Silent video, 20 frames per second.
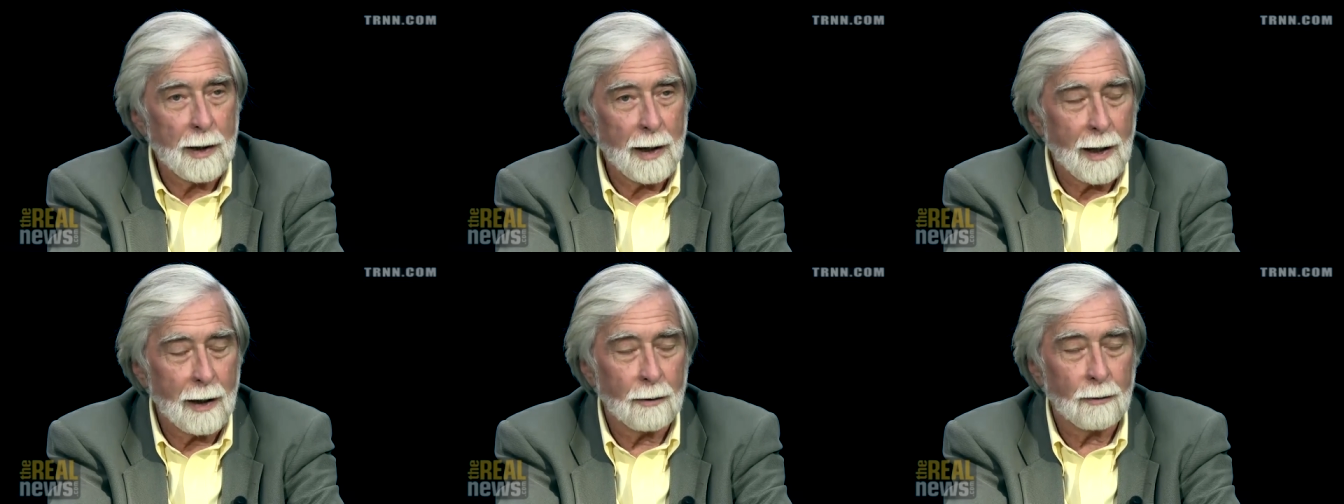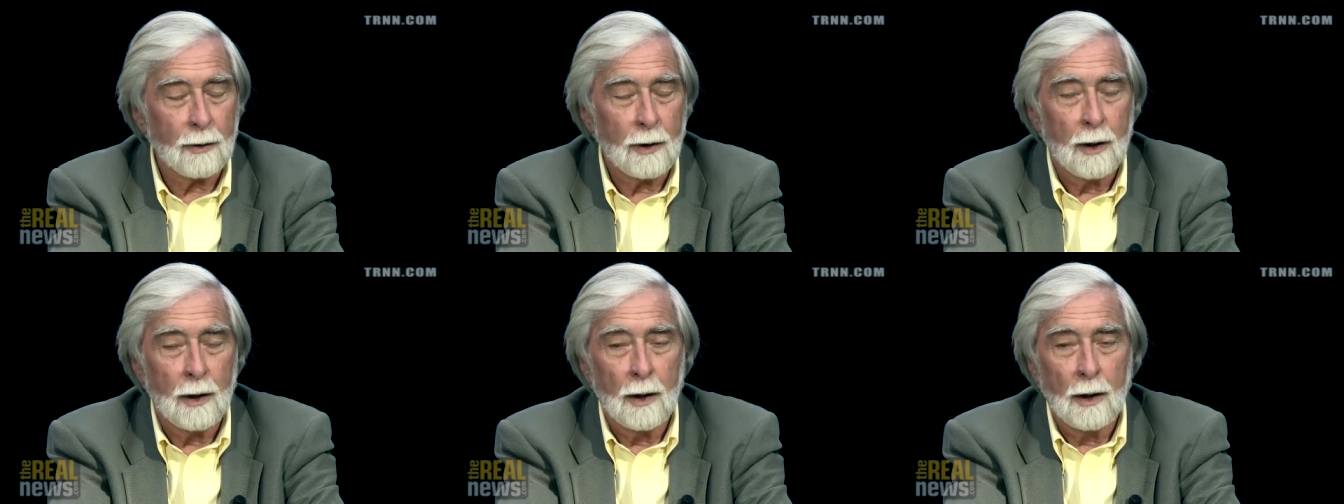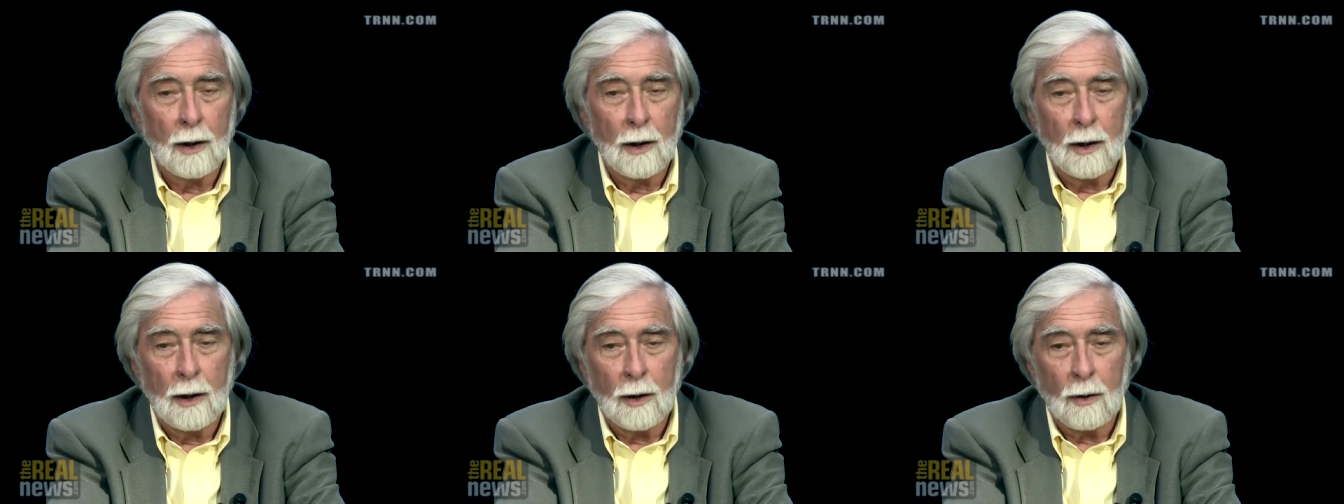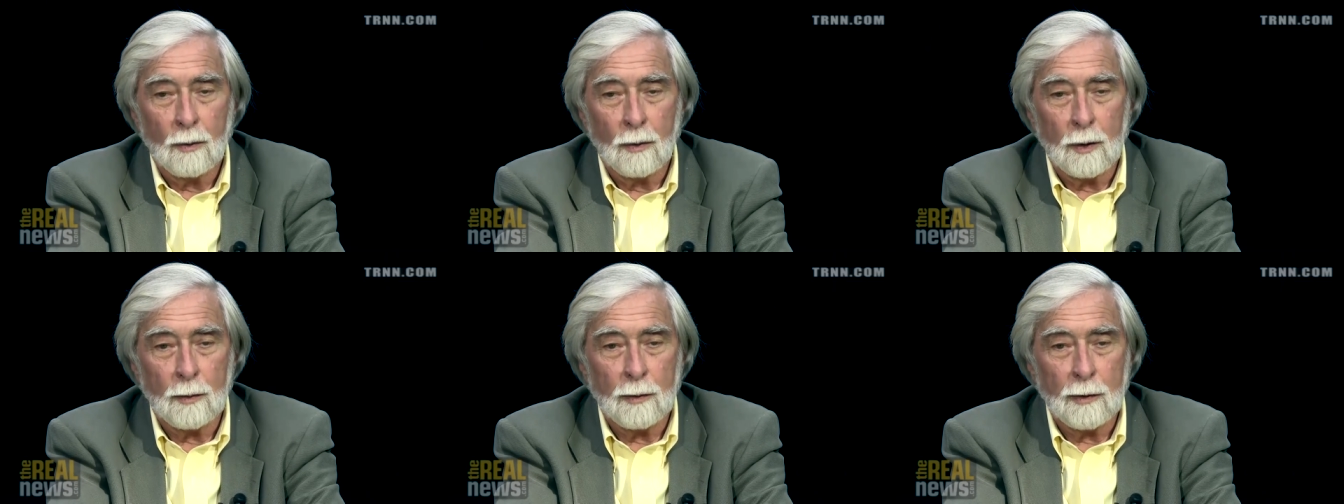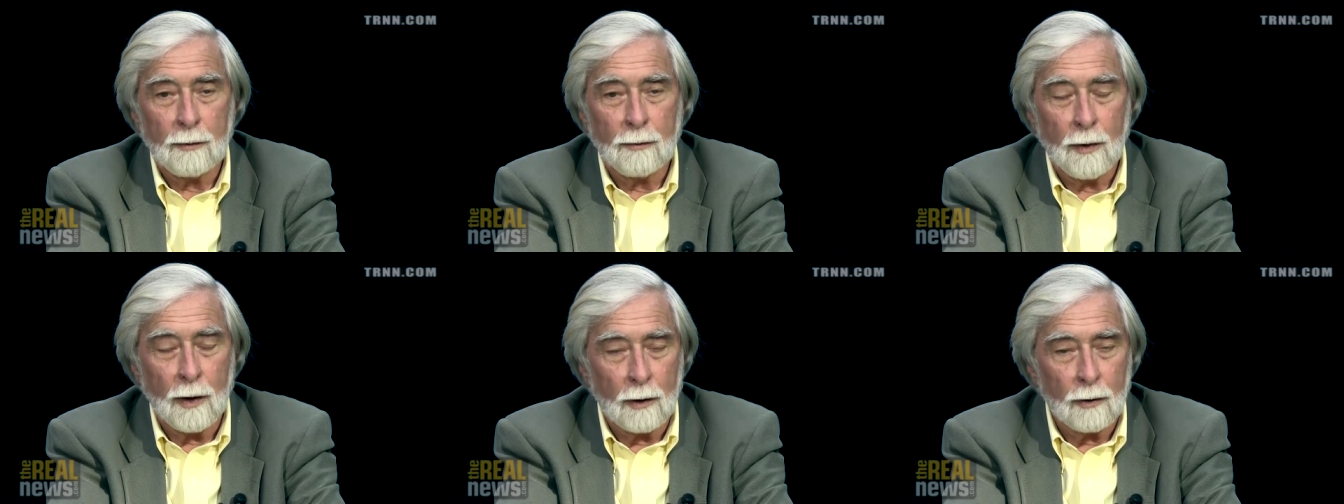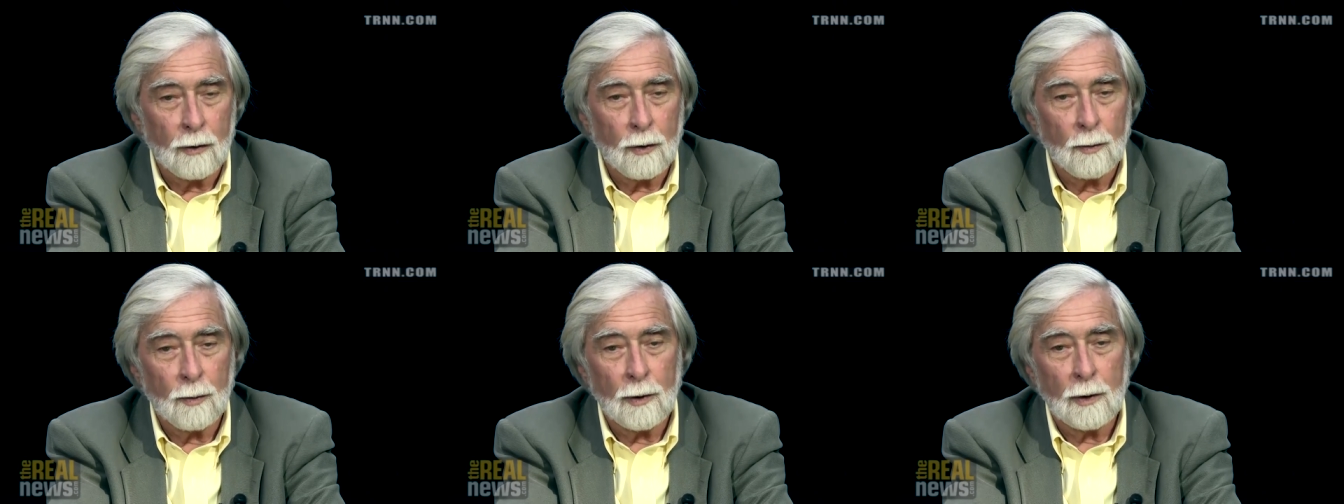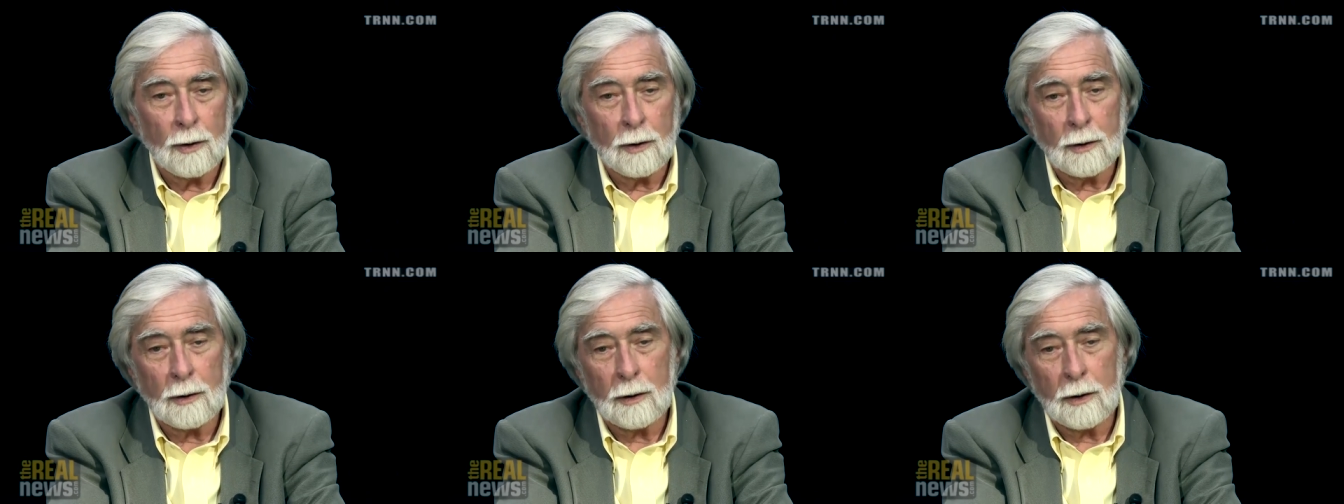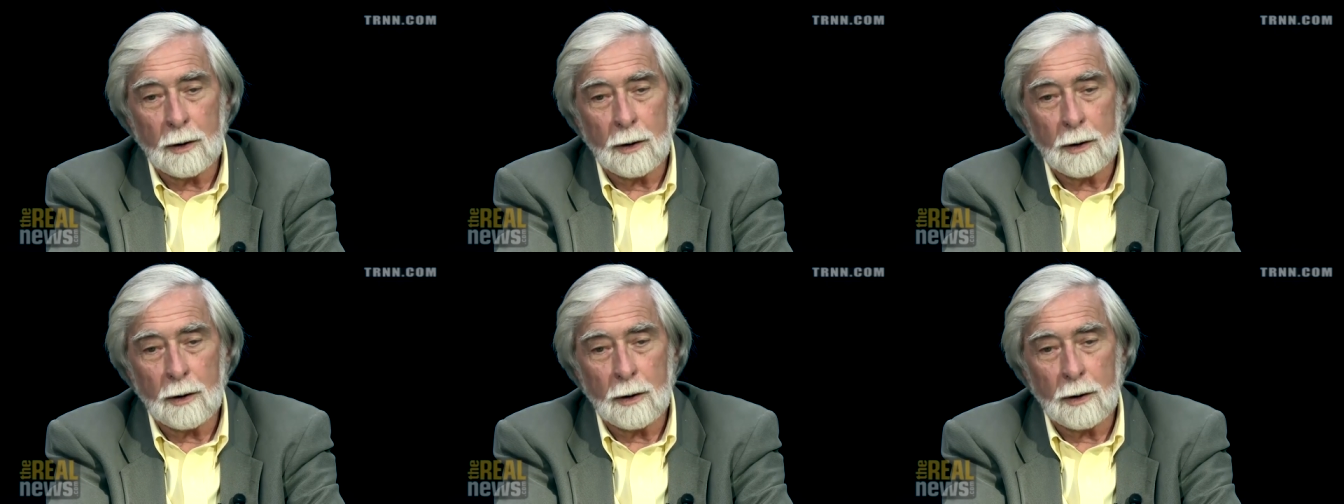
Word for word: be out, would be vulnerable.